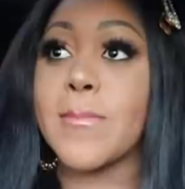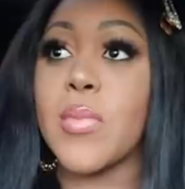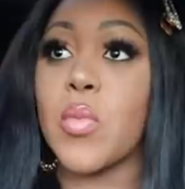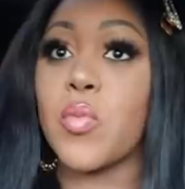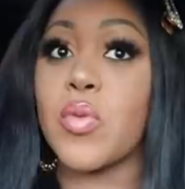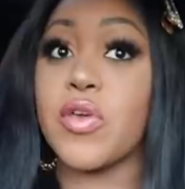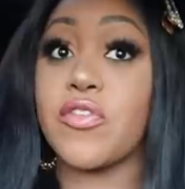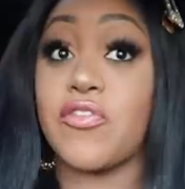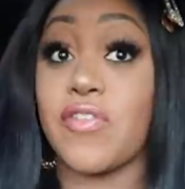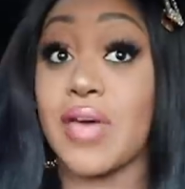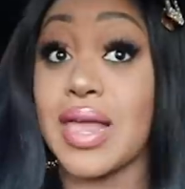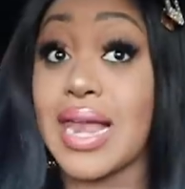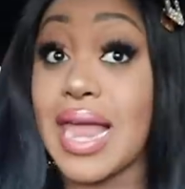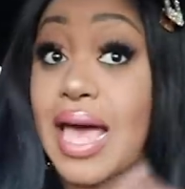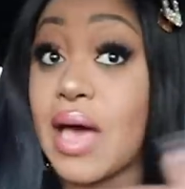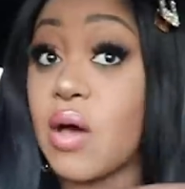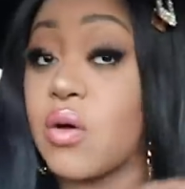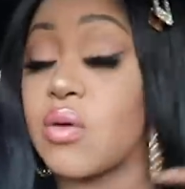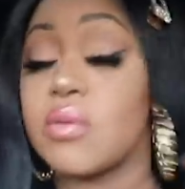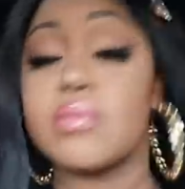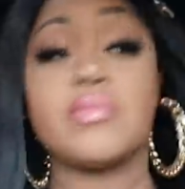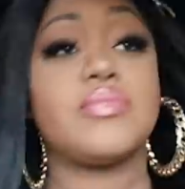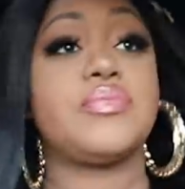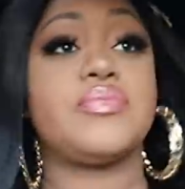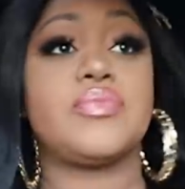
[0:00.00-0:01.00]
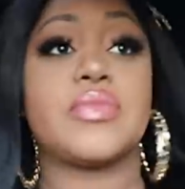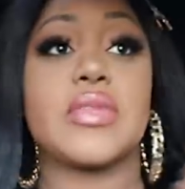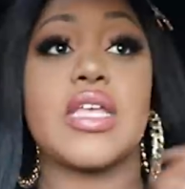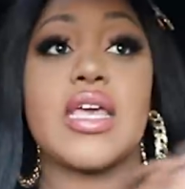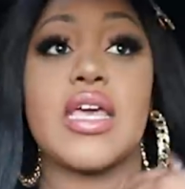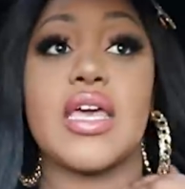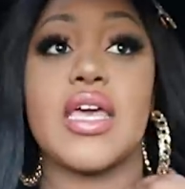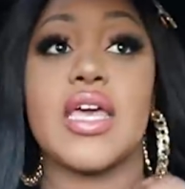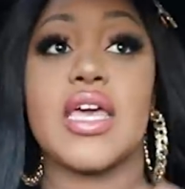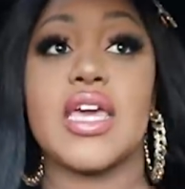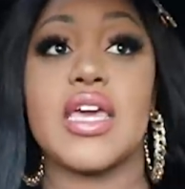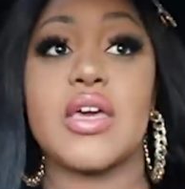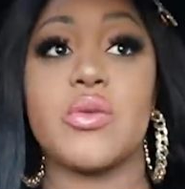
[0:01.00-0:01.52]
We fell out.
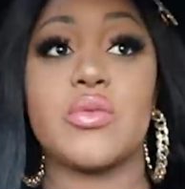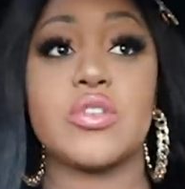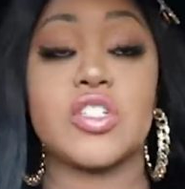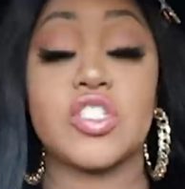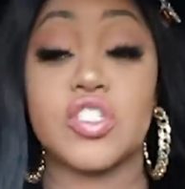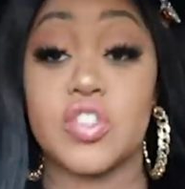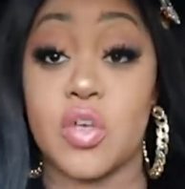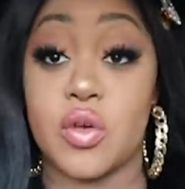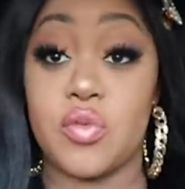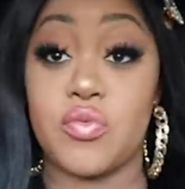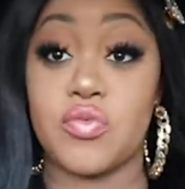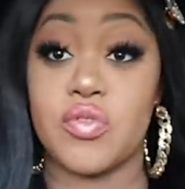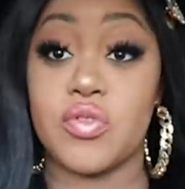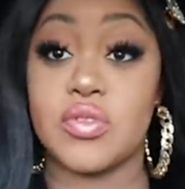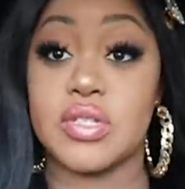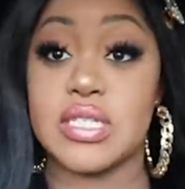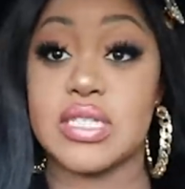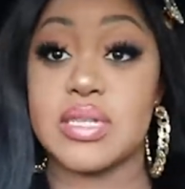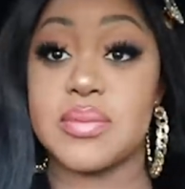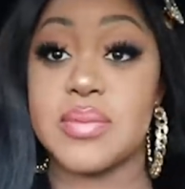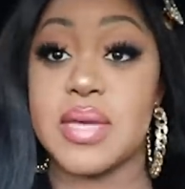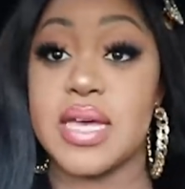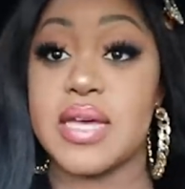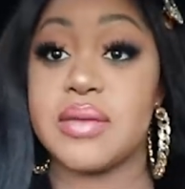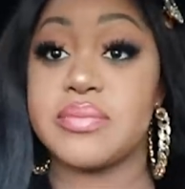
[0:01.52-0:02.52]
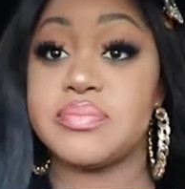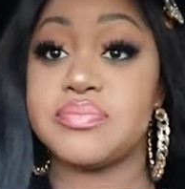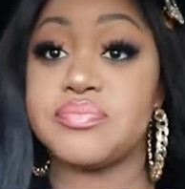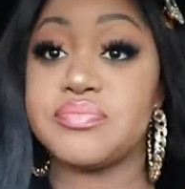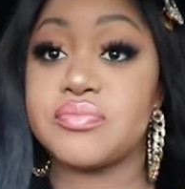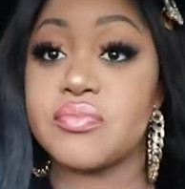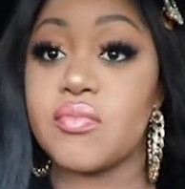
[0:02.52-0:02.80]
He was so rude to me,